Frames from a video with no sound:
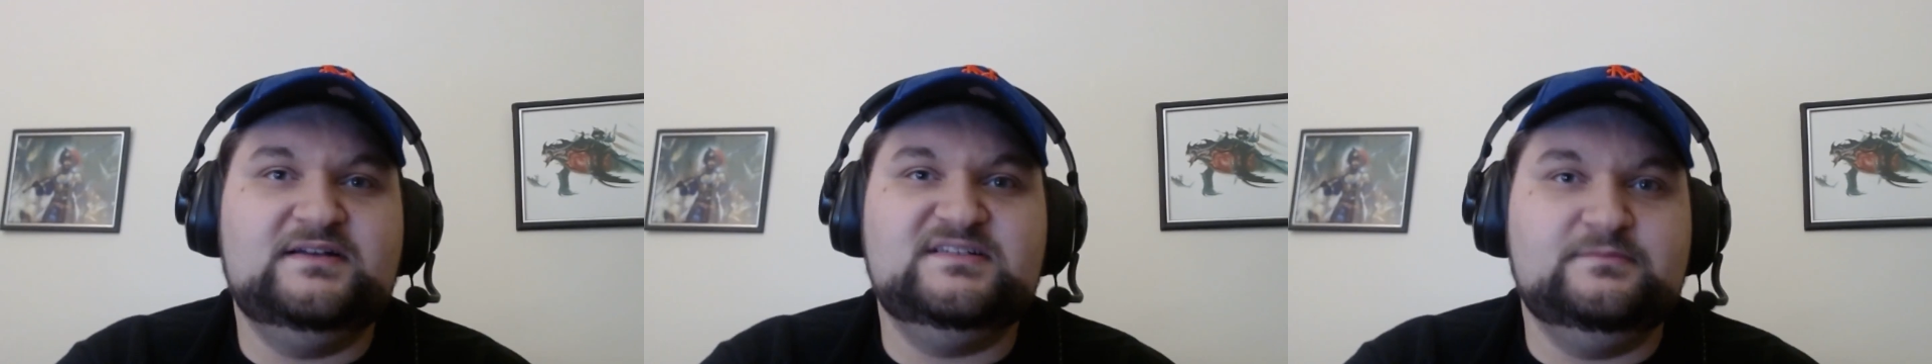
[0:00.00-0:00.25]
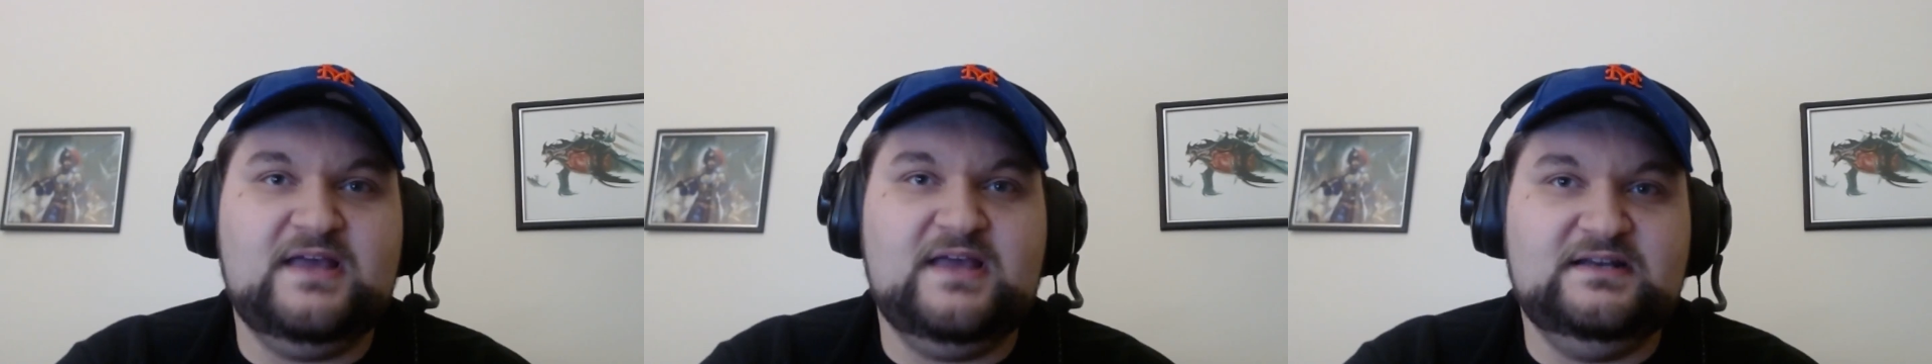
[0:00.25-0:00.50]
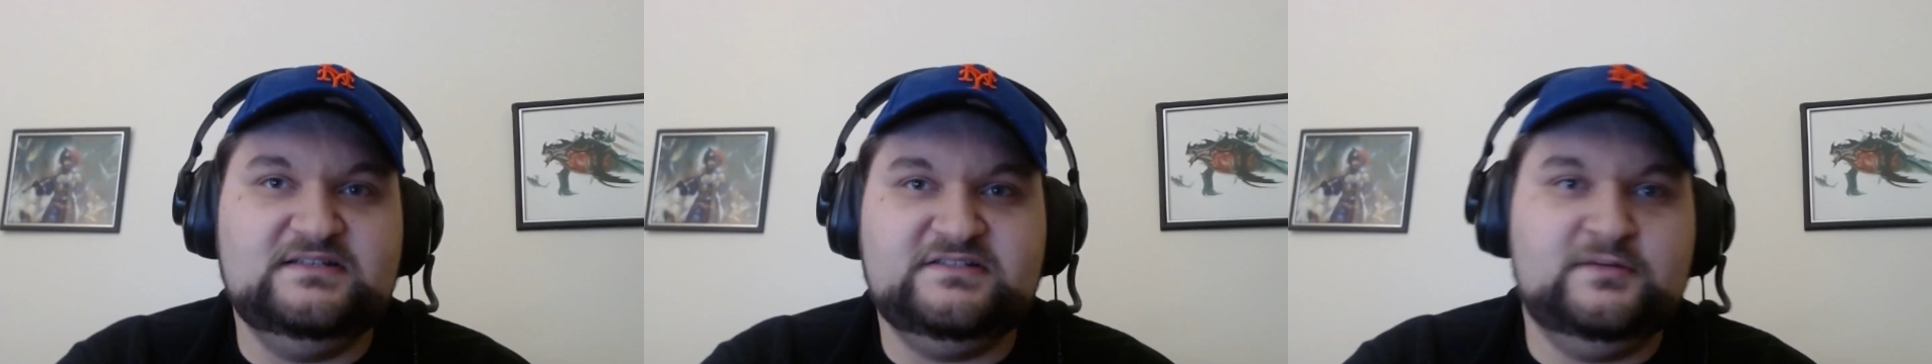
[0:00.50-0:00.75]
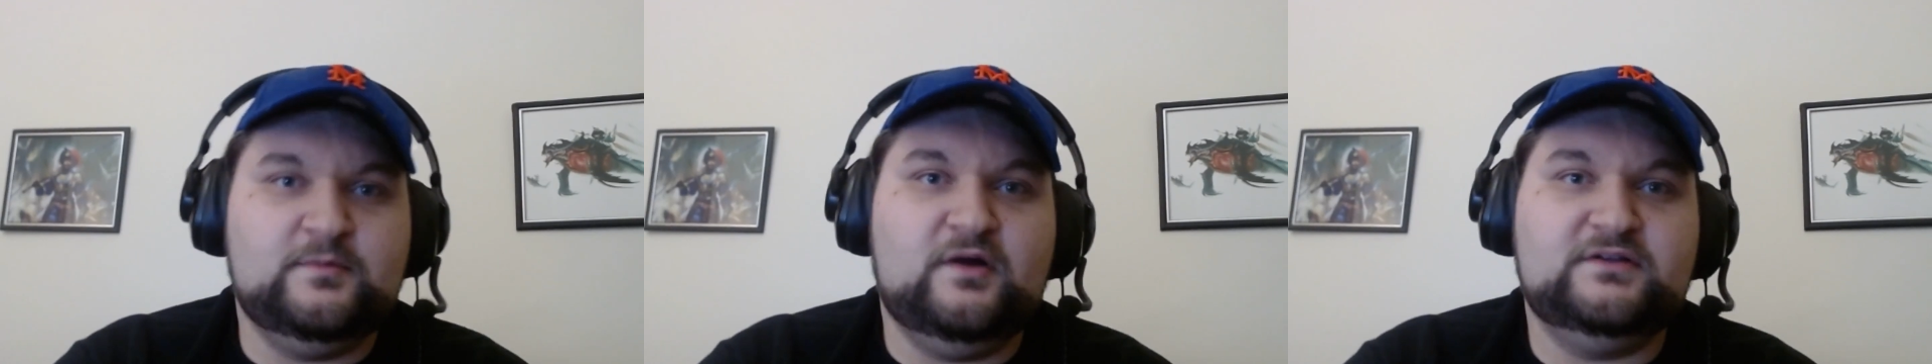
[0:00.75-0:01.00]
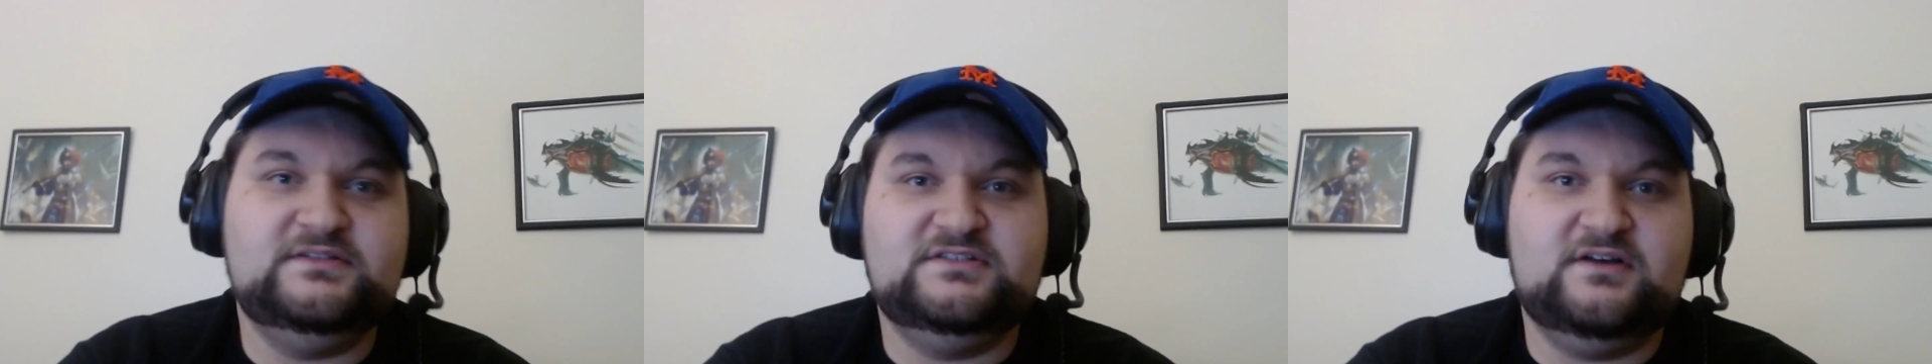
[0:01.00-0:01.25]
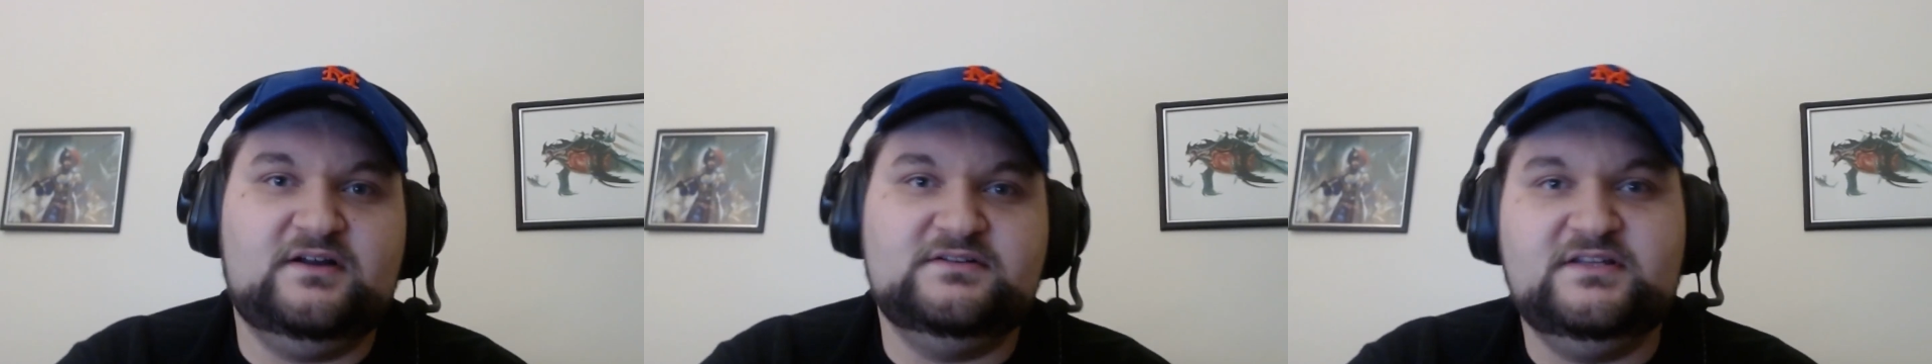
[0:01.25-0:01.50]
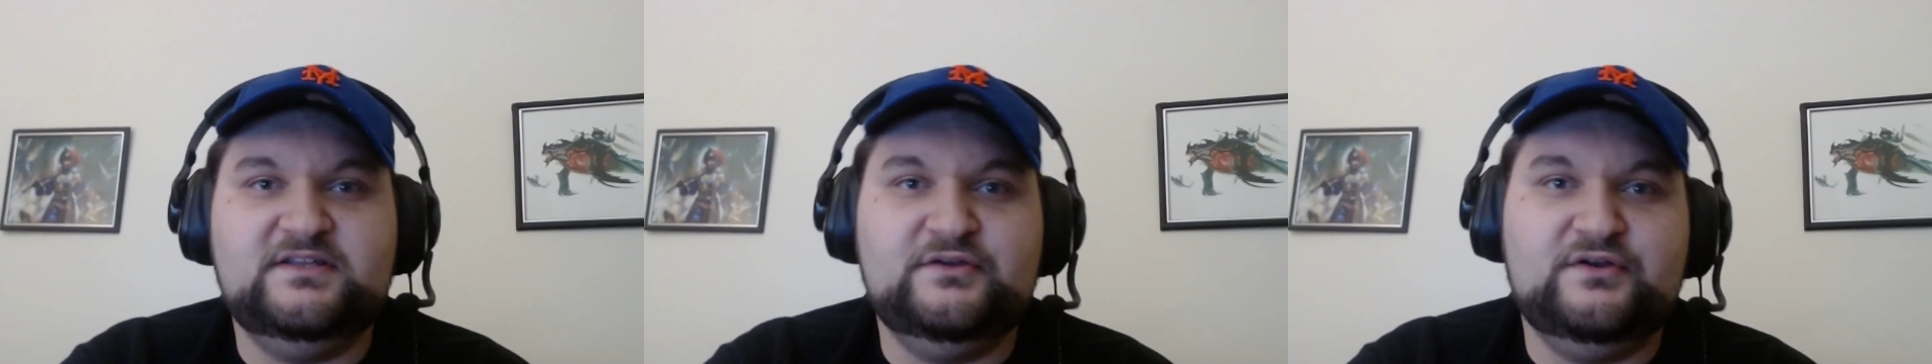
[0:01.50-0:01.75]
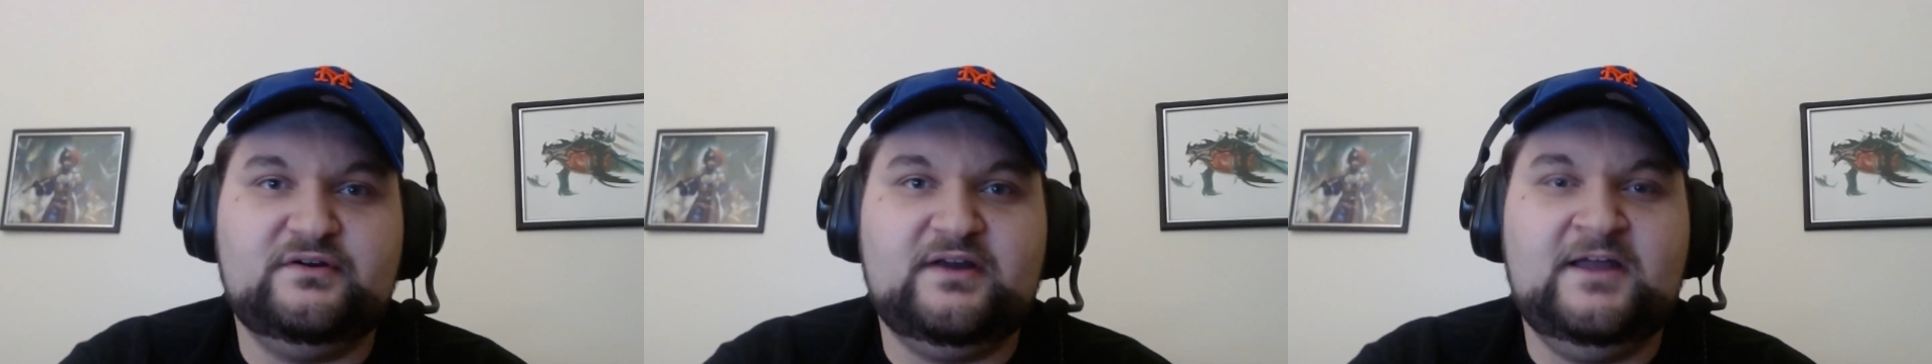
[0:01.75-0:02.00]
some Yetis and you multi-charged a
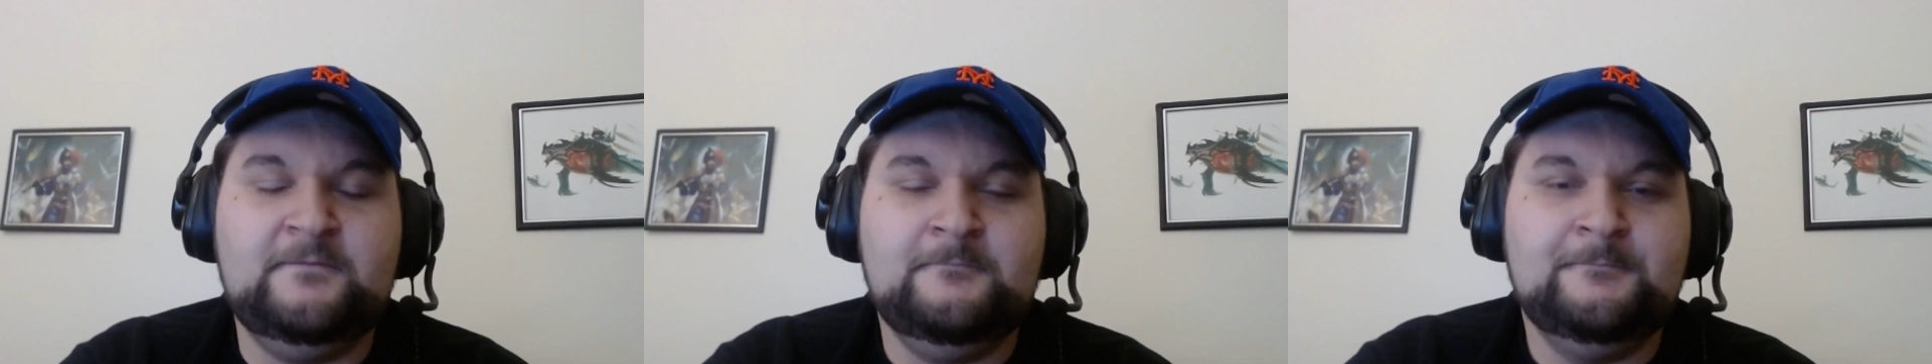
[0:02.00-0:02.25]
unit, right?